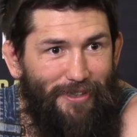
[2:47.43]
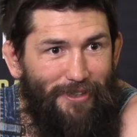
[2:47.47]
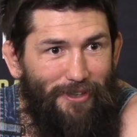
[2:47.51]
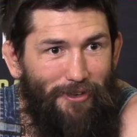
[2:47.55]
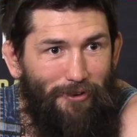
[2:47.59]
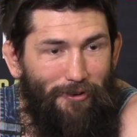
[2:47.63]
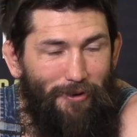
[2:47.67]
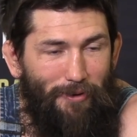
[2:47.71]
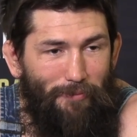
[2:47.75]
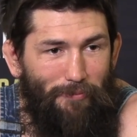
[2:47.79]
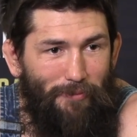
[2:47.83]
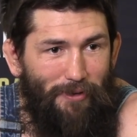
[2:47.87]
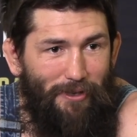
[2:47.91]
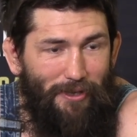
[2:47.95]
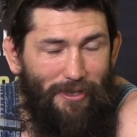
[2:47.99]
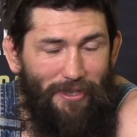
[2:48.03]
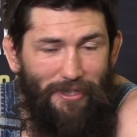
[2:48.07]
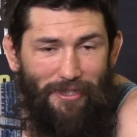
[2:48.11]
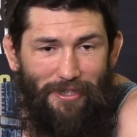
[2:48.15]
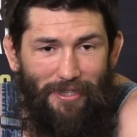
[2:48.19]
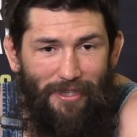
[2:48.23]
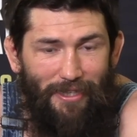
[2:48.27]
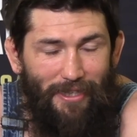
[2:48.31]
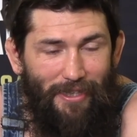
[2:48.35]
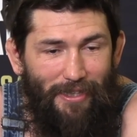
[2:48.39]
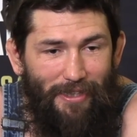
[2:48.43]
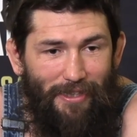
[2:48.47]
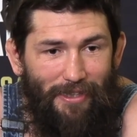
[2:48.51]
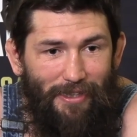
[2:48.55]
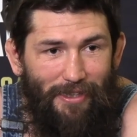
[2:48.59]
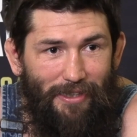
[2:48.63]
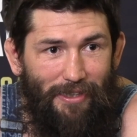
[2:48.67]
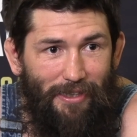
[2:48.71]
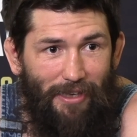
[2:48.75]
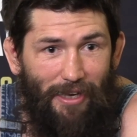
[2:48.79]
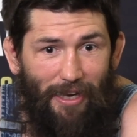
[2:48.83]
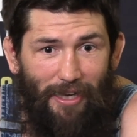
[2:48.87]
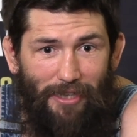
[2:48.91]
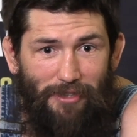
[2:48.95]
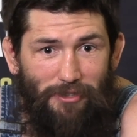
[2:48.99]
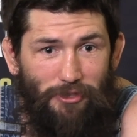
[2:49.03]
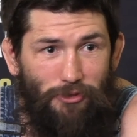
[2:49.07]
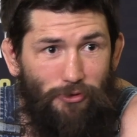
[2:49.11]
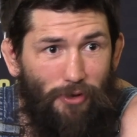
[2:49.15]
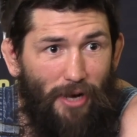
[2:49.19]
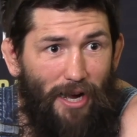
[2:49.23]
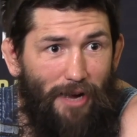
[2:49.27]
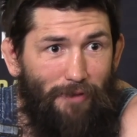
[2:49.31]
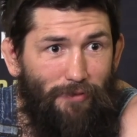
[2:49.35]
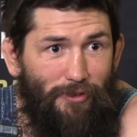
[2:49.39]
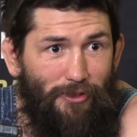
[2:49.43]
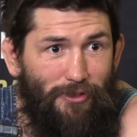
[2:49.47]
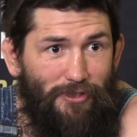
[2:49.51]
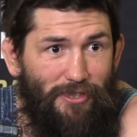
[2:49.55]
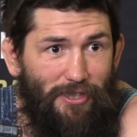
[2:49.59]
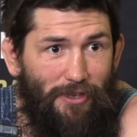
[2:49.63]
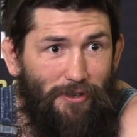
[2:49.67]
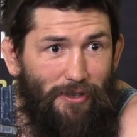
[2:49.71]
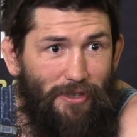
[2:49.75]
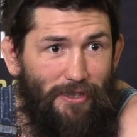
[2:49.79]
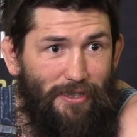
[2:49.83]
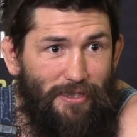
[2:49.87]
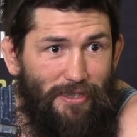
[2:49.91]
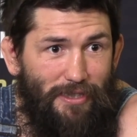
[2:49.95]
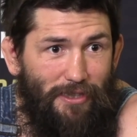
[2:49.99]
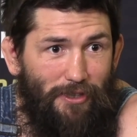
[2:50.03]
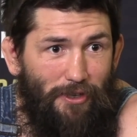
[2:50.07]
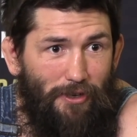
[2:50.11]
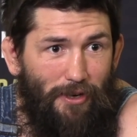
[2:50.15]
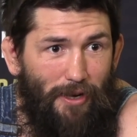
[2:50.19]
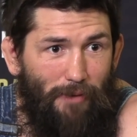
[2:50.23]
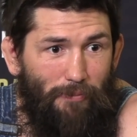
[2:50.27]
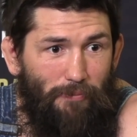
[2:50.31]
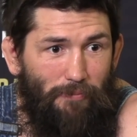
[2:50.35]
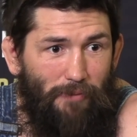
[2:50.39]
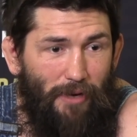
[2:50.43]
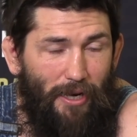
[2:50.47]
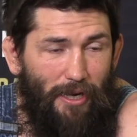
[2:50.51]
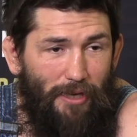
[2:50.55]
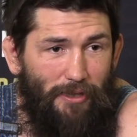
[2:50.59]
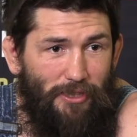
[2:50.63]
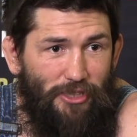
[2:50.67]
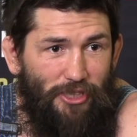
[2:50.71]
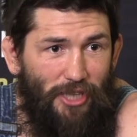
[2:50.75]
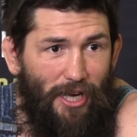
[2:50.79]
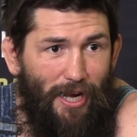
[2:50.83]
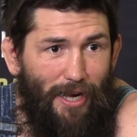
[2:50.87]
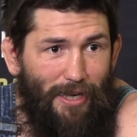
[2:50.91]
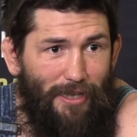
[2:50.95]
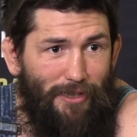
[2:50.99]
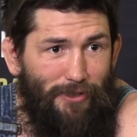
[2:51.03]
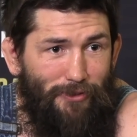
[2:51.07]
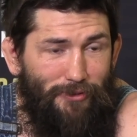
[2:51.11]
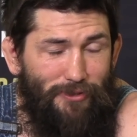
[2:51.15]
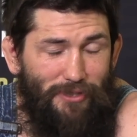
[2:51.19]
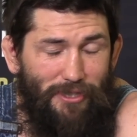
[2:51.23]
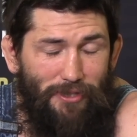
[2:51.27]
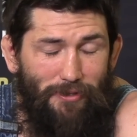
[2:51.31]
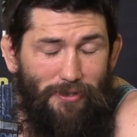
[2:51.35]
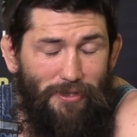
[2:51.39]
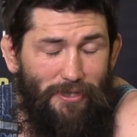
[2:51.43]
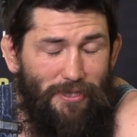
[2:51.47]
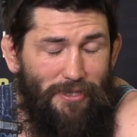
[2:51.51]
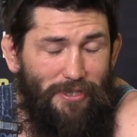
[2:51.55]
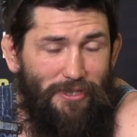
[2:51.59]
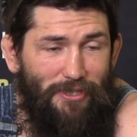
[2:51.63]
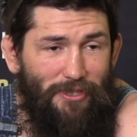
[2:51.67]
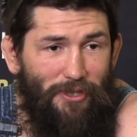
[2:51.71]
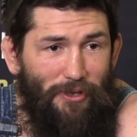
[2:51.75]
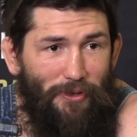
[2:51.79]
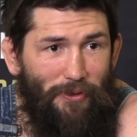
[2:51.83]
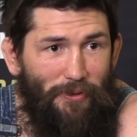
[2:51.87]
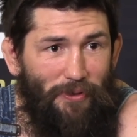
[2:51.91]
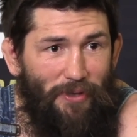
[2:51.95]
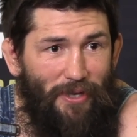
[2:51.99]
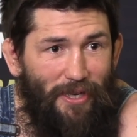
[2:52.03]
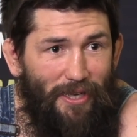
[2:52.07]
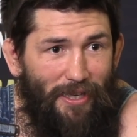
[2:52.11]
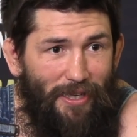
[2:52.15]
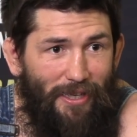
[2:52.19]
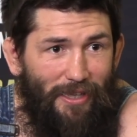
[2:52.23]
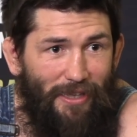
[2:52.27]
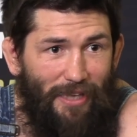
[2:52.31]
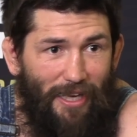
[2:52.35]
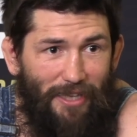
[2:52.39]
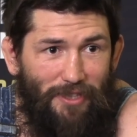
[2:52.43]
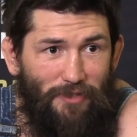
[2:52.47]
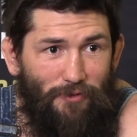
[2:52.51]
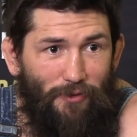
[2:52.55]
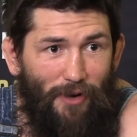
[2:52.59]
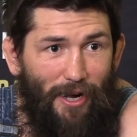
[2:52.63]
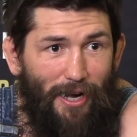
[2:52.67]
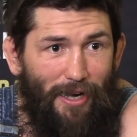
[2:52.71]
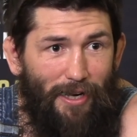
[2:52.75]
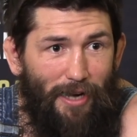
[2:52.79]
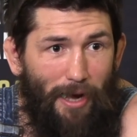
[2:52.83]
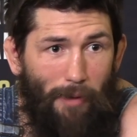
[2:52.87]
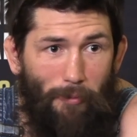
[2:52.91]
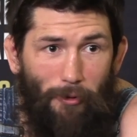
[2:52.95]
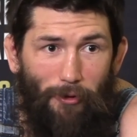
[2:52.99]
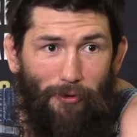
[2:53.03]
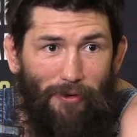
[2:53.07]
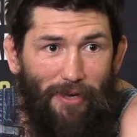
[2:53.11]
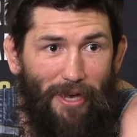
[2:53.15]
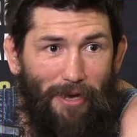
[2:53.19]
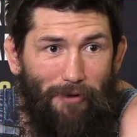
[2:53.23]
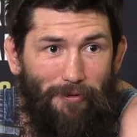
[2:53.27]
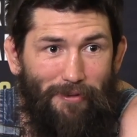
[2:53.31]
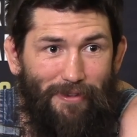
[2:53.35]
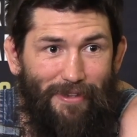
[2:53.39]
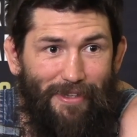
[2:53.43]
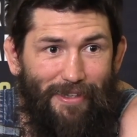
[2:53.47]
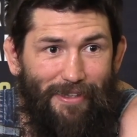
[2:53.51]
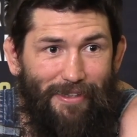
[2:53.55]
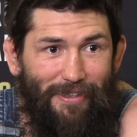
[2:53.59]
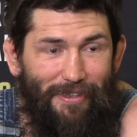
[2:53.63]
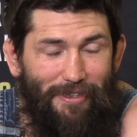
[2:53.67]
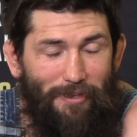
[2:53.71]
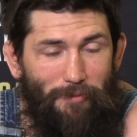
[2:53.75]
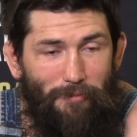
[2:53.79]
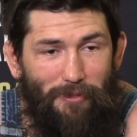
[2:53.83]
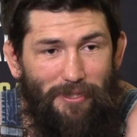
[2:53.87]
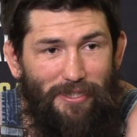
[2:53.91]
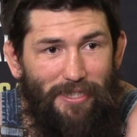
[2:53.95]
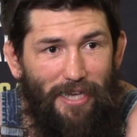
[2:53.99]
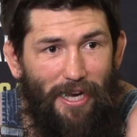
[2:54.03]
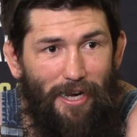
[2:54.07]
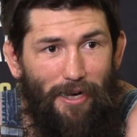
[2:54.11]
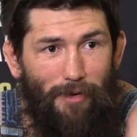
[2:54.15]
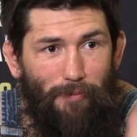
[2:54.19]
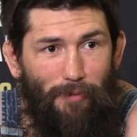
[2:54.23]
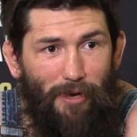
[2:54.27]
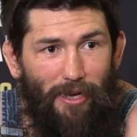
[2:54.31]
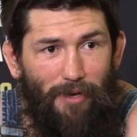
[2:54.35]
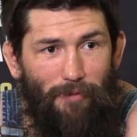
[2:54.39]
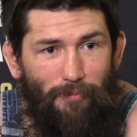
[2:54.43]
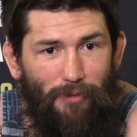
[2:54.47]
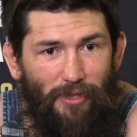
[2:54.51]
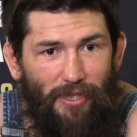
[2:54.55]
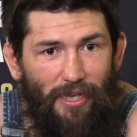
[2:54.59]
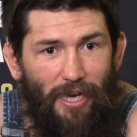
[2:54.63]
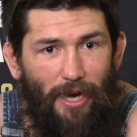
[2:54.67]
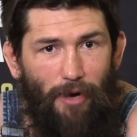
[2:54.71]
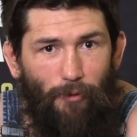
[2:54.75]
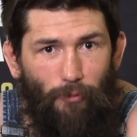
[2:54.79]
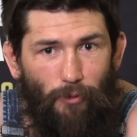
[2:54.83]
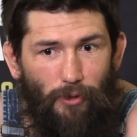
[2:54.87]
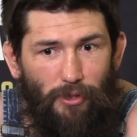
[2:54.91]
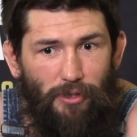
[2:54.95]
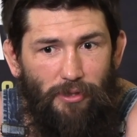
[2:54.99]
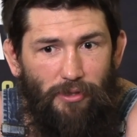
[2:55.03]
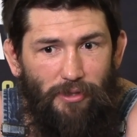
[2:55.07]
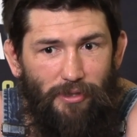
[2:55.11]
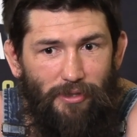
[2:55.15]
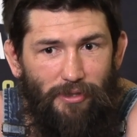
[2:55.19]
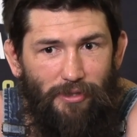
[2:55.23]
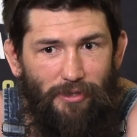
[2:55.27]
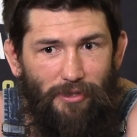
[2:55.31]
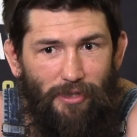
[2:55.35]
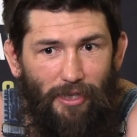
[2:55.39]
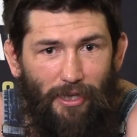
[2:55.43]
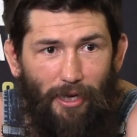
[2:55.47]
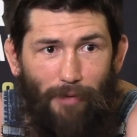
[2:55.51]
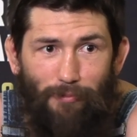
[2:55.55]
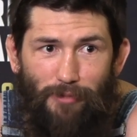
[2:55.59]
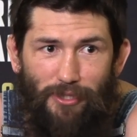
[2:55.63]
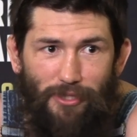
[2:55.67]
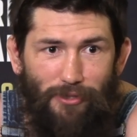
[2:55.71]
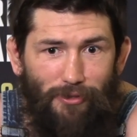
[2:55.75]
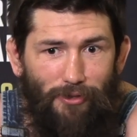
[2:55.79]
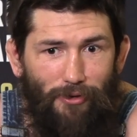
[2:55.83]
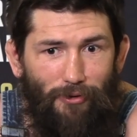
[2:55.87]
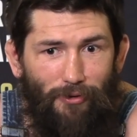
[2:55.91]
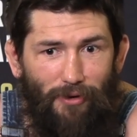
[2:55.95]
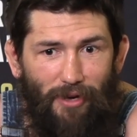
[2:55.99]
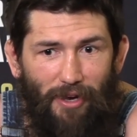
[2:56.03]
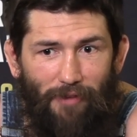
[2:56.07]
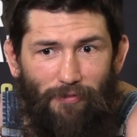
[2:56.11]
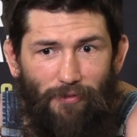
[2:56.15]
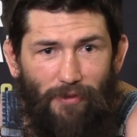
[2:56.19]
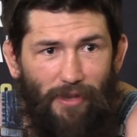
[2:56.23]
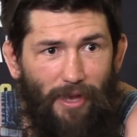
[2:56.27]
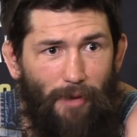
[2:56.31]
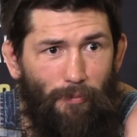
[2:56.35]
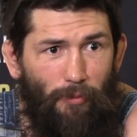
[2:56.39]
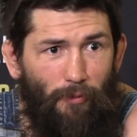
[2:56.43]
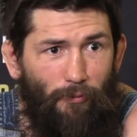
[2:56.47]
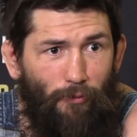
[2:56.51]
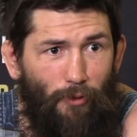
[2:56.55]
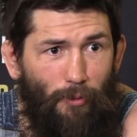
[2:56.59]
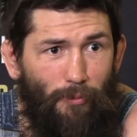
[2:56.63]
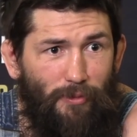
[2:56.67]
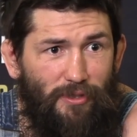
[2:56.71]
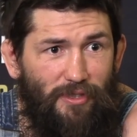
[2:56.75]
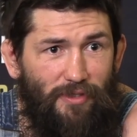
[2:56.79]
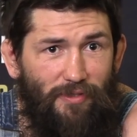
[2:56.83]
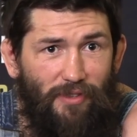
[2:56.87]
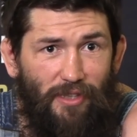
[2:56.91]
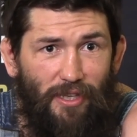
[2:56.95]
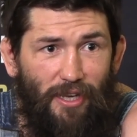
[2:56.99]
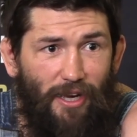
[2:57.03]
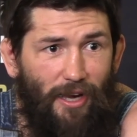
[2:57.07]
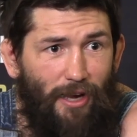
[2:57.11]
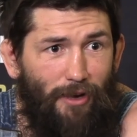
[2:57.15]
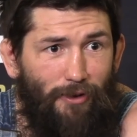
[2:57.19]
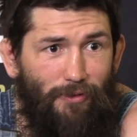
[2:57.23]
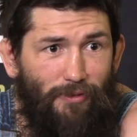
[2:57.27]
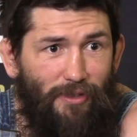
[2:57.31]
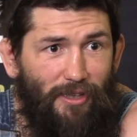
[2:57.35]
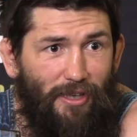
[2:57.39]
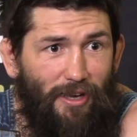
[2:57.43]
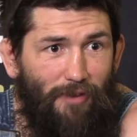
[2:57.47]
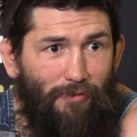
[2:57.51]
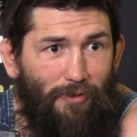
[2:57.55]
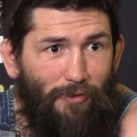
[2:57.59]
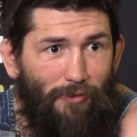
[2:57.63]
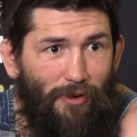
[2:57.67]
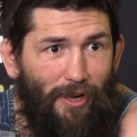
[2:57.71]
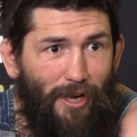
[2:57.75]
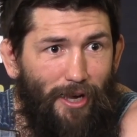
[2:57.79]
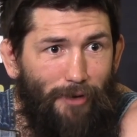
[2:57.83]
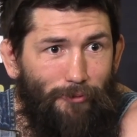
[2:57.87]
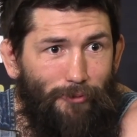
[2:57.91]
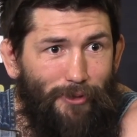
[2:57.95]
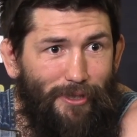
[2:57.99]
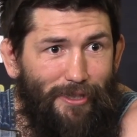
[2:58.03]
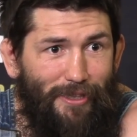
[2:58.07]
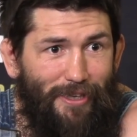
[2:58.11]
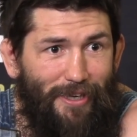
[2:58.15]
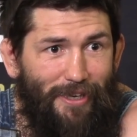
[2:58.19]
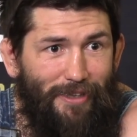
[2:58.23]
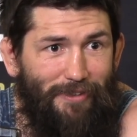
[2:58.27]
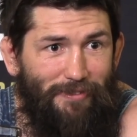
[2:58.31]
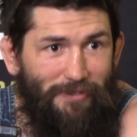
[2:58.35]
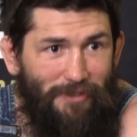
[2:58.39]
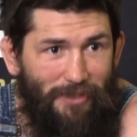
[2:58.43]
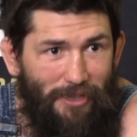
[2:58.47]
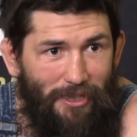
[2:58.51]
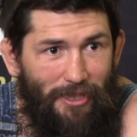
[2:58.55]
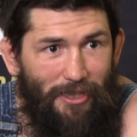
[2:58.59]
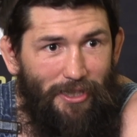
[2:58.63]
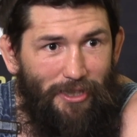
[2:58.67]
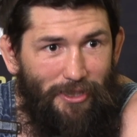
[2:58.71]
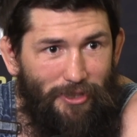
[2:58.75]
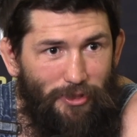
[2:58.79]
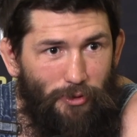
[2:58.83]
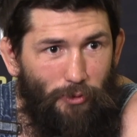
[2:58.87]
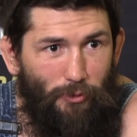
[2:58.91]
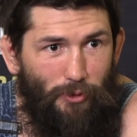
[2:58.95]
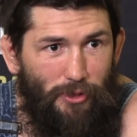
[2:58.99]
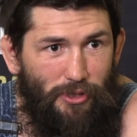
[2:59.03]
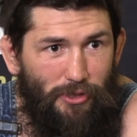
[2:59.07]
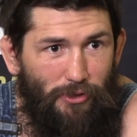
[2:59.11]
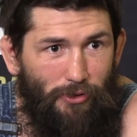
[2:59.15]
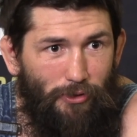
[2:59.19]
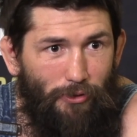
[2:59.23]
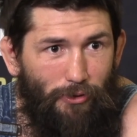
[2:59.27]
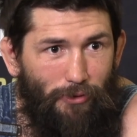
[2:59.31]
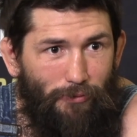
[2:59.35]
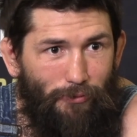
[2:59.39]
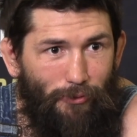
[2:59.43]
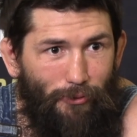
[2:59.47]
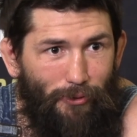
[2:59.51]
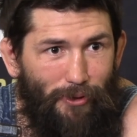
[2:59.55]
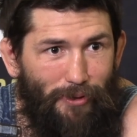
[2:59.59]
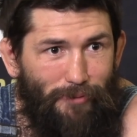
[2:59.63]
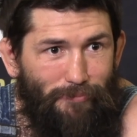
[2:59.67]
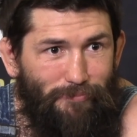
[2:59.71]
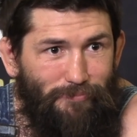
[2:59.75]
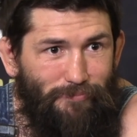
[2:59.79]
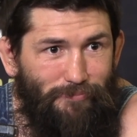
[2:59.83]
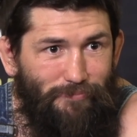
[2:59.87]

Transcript: You know, I'm uh, I strive in those areas. You know, I, I shine in those areas, so that's fine. I'm okay with it. I'm excited about it. But yeah, we're like I'm still going after that performance of the night. I don't think I've ever had one yet, so we're still going for it.